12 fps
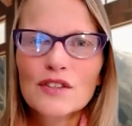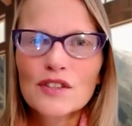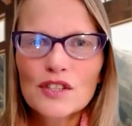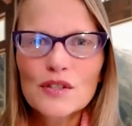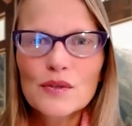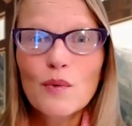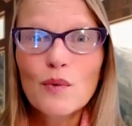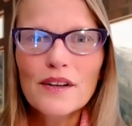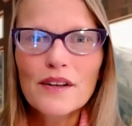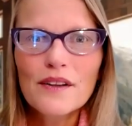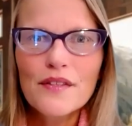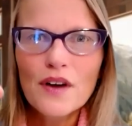just
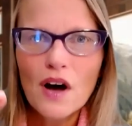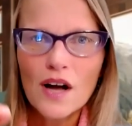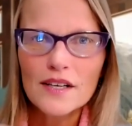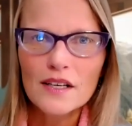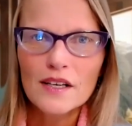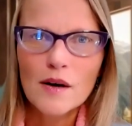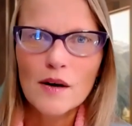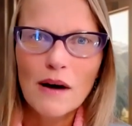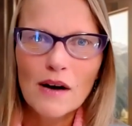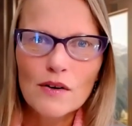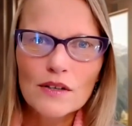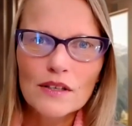one thought
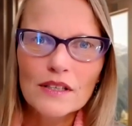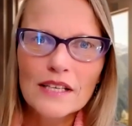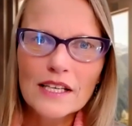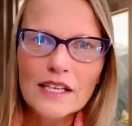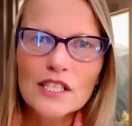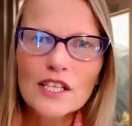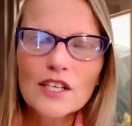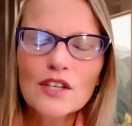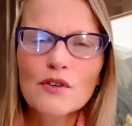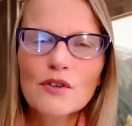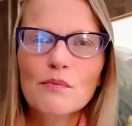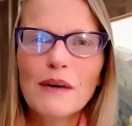about connecting
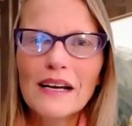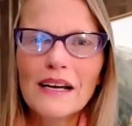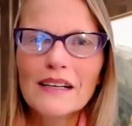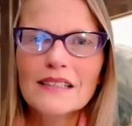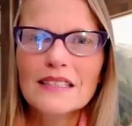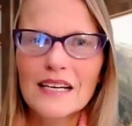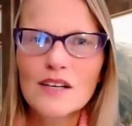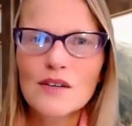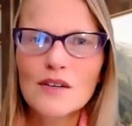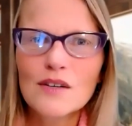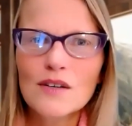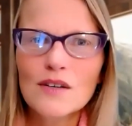you back
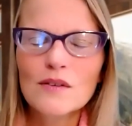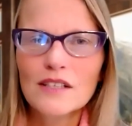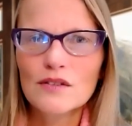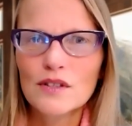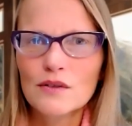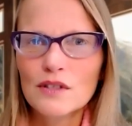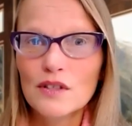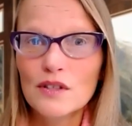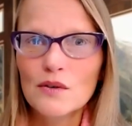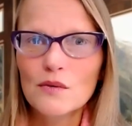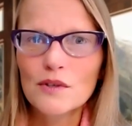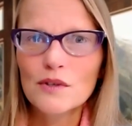down into
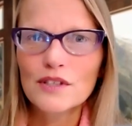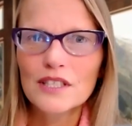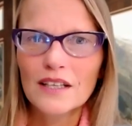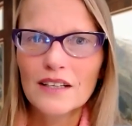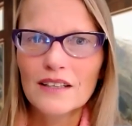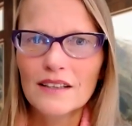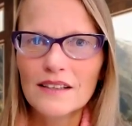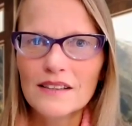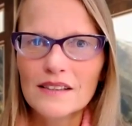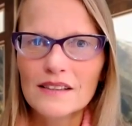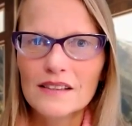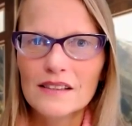those lower
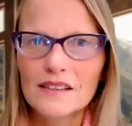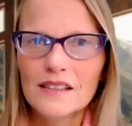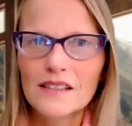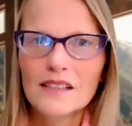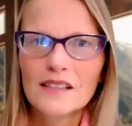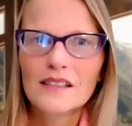chakras